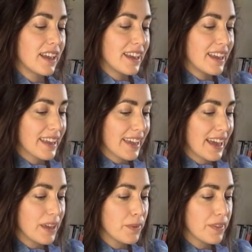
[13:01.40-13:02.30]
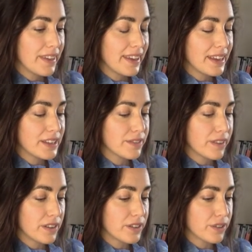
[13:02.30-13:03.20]
It came with the year's
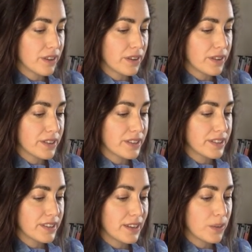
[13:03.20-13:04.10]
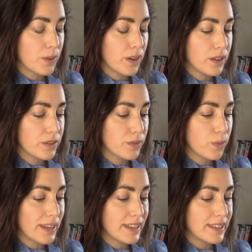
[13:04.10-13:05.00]
first crocus in a world of
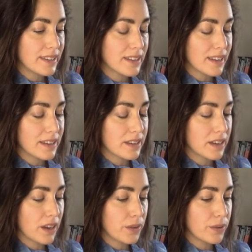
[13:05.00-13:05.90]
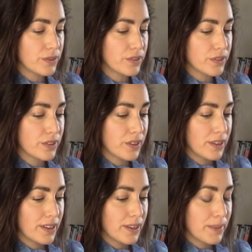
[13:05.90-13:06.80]
winds and snows,
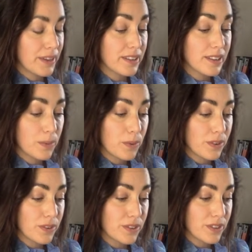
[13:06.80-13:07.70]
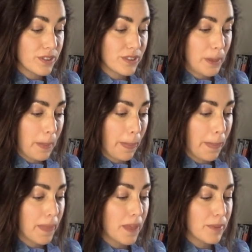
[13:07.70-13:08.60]
because it would,
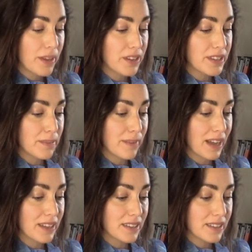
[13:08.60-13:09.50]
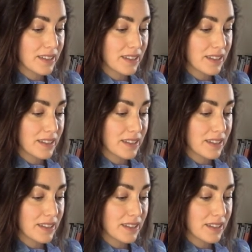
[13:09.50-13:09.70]
because it must,